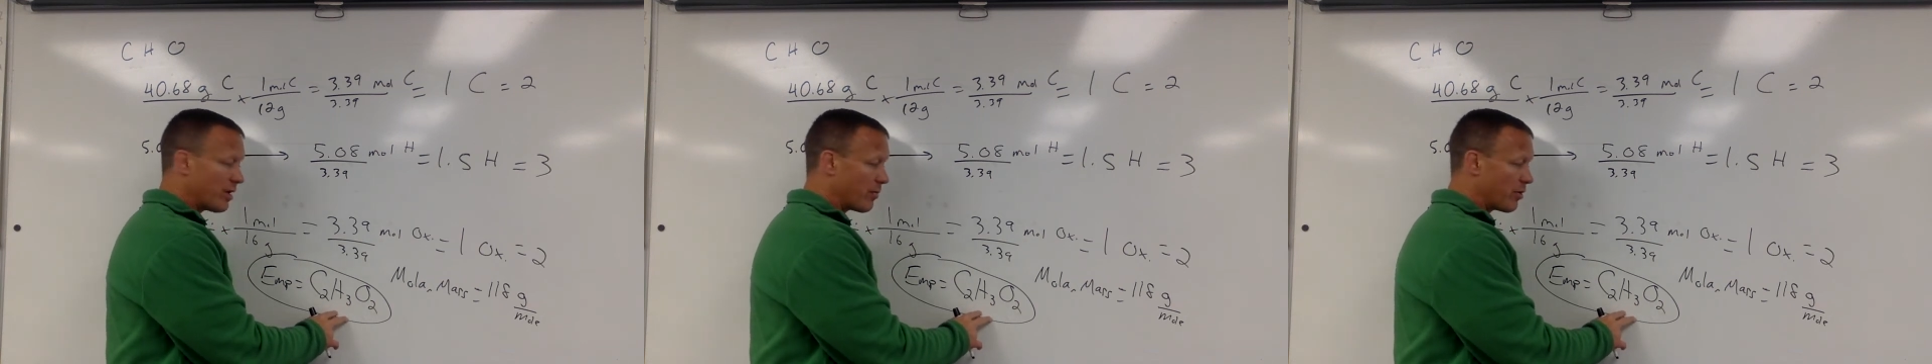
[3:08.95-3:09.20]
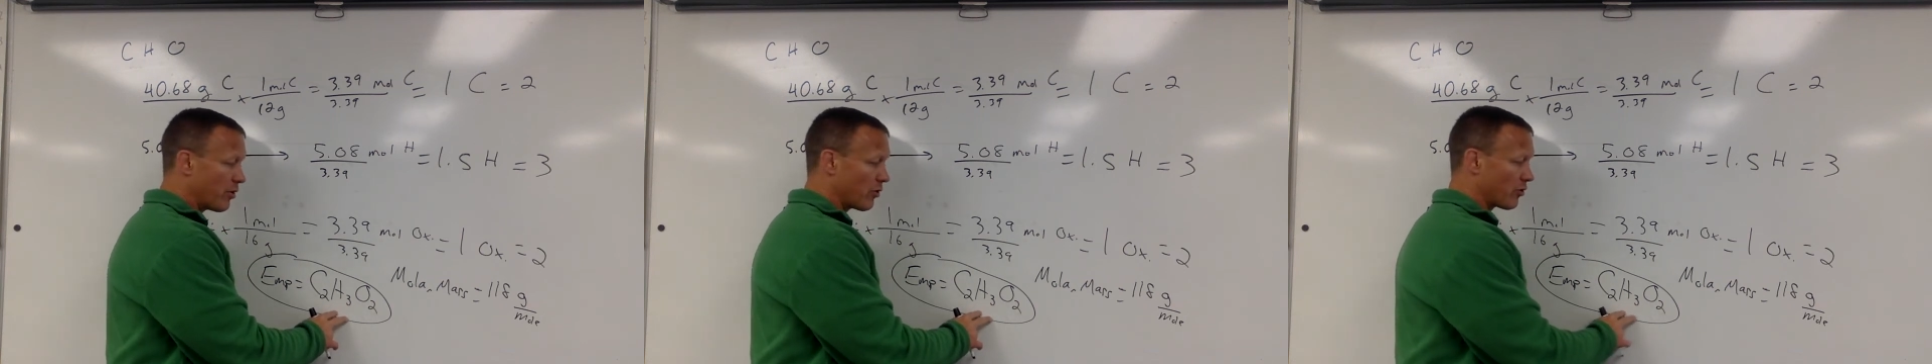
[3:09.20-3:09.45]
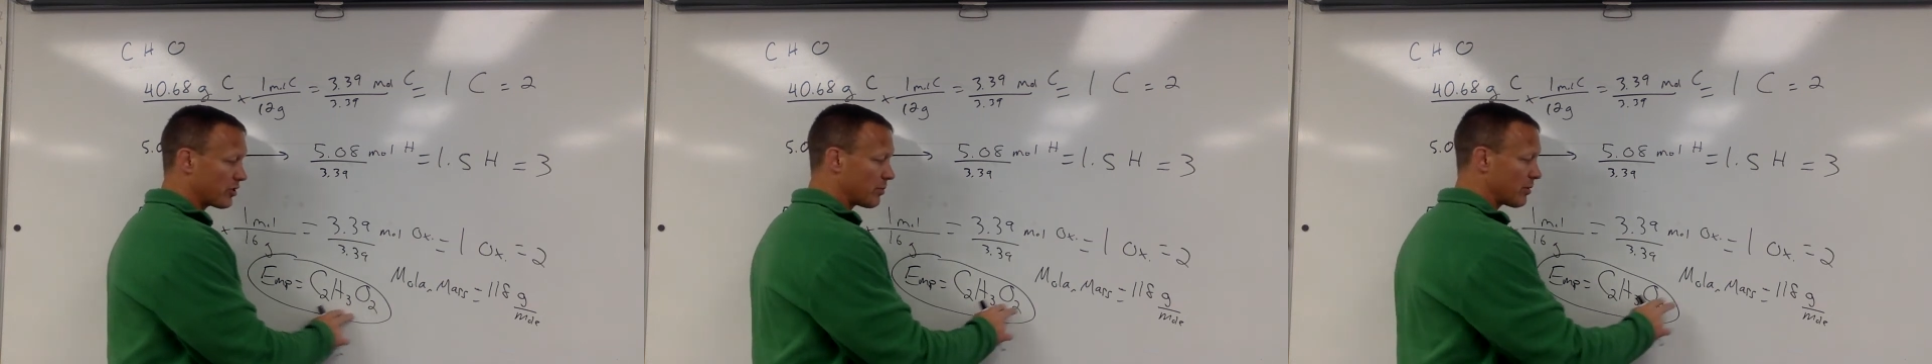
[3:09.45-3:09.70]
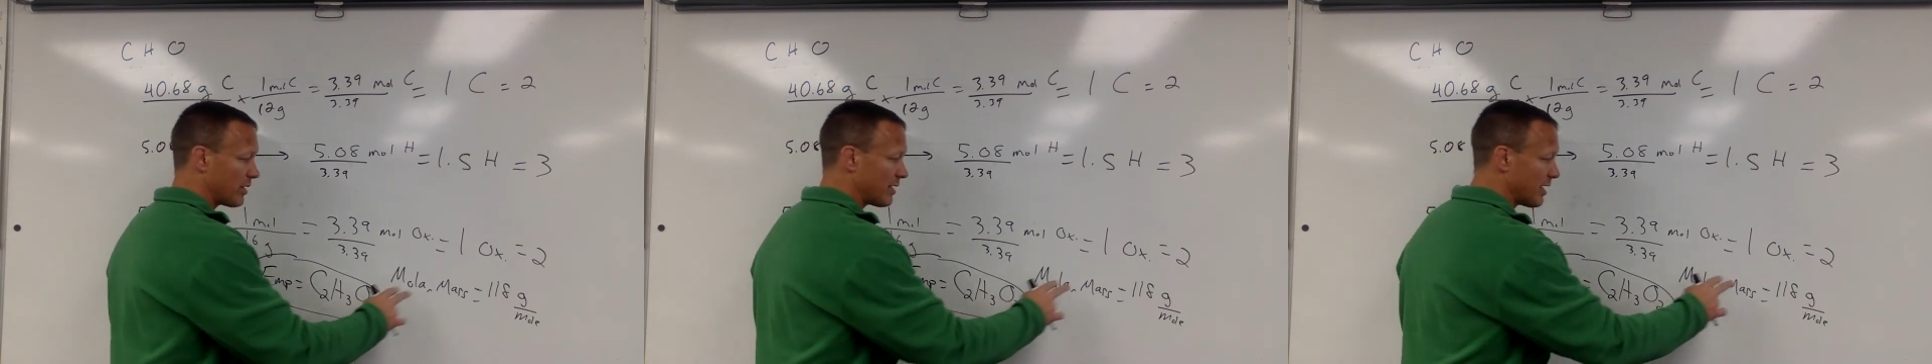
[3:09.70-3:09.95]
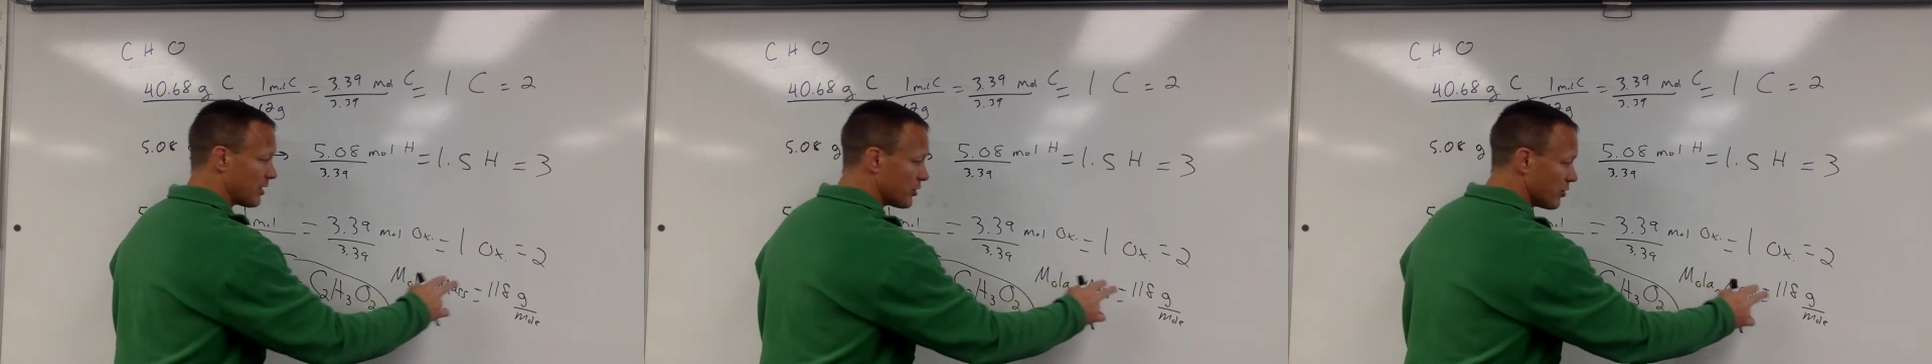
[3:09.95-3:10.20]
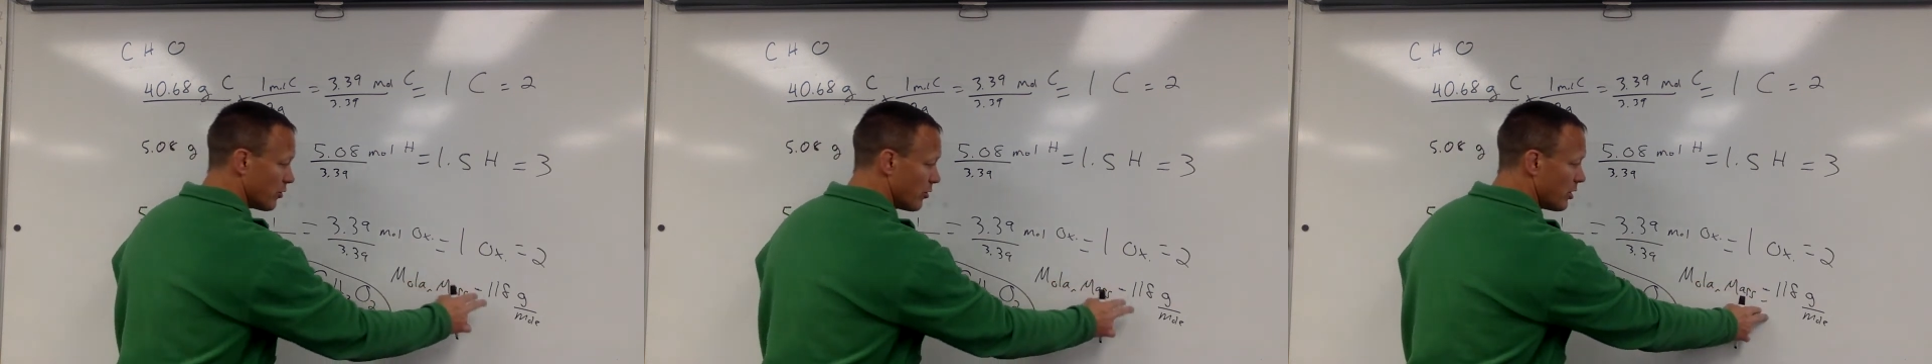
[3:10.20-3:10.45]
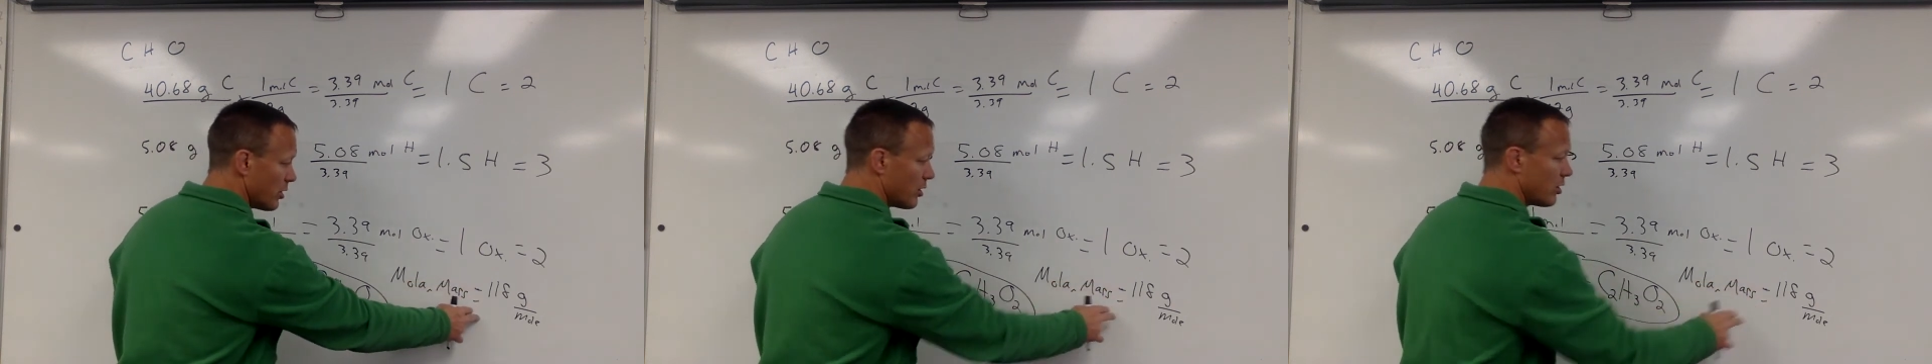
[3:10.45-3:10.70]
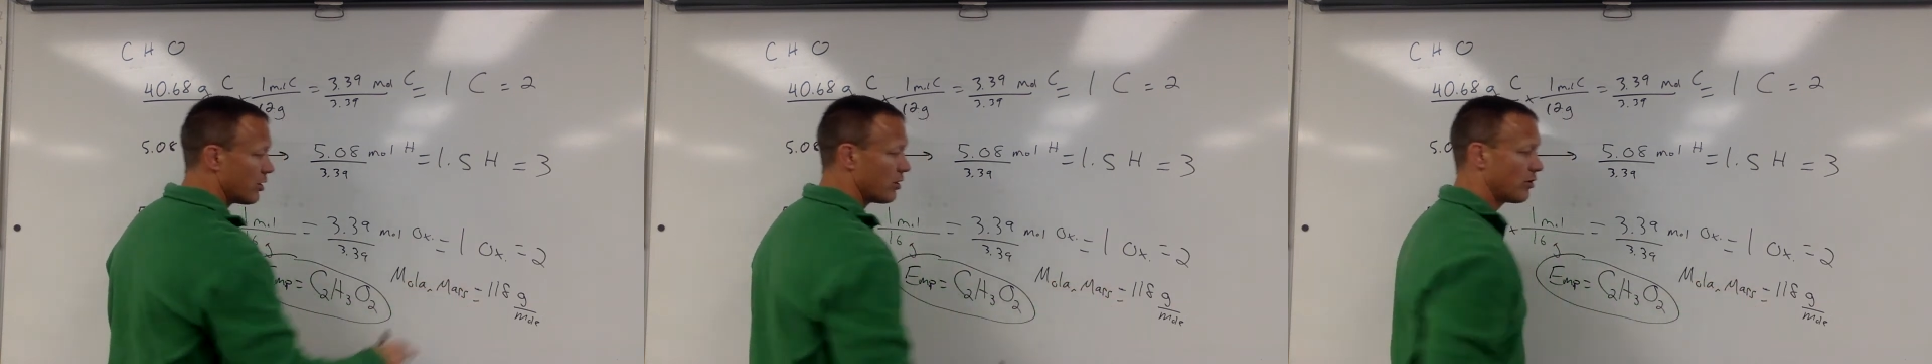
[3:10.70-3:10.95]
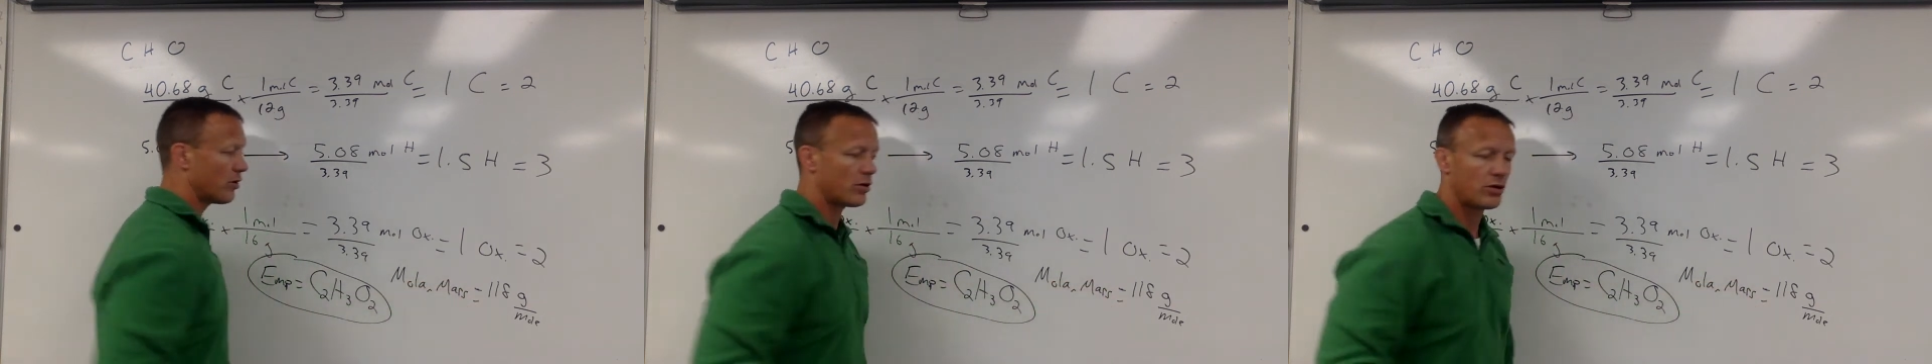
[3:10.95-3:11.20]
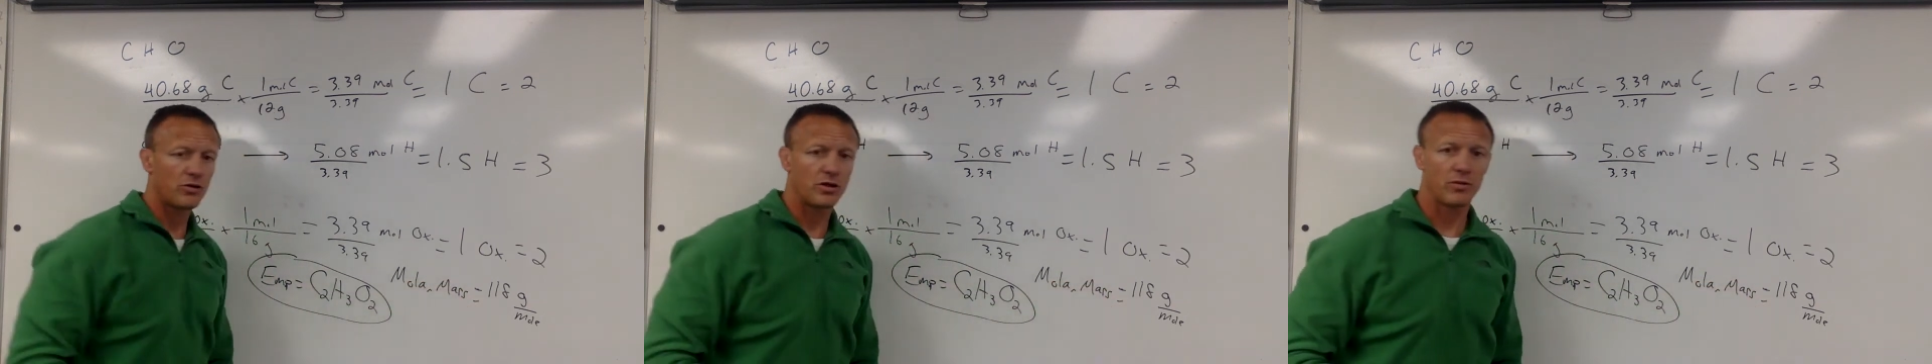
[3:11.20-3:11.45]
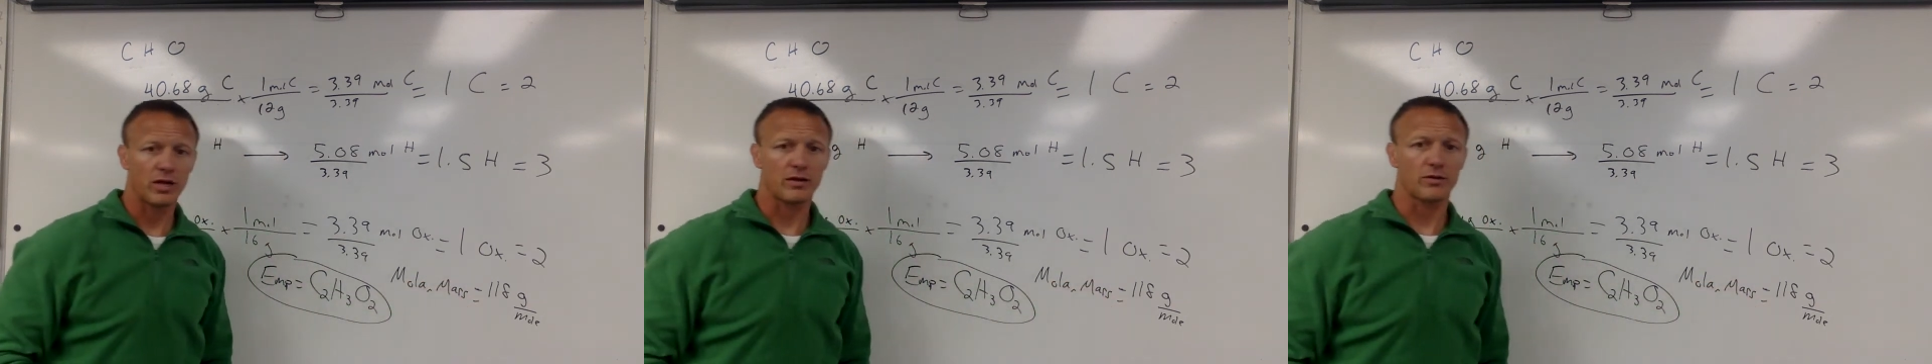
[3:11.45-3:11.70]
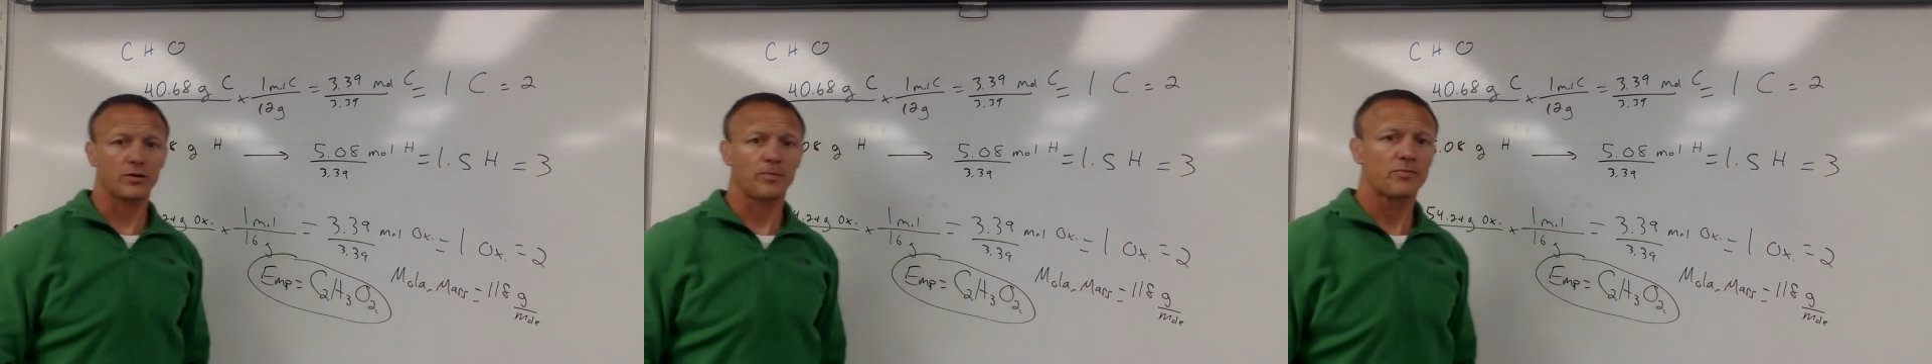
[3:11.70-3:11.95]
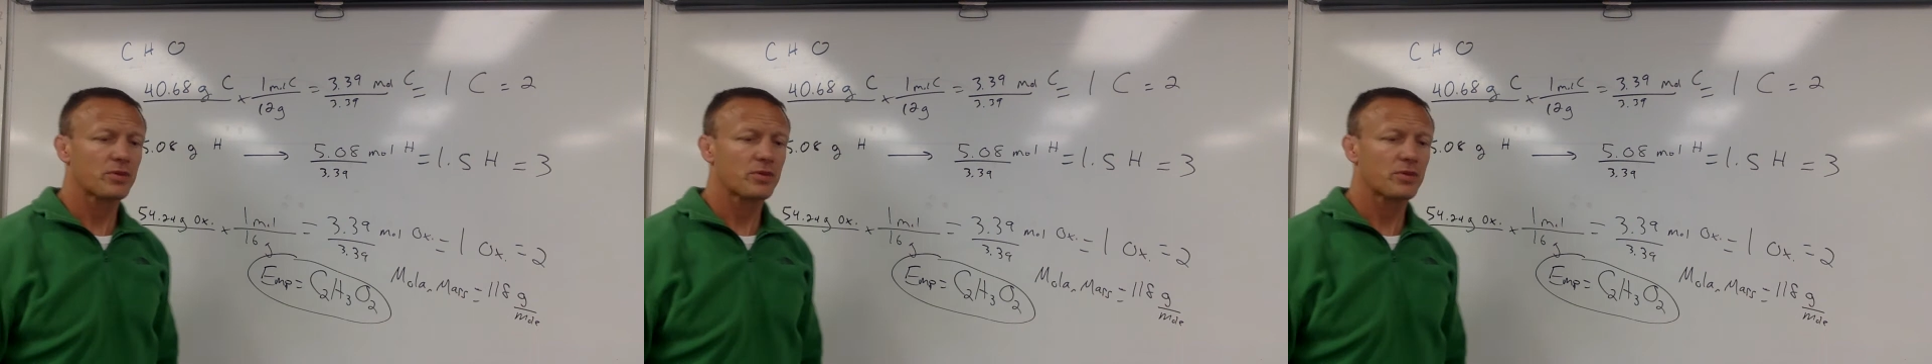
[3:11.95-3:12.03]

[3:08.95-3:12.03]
empirical typically to get to the molecular.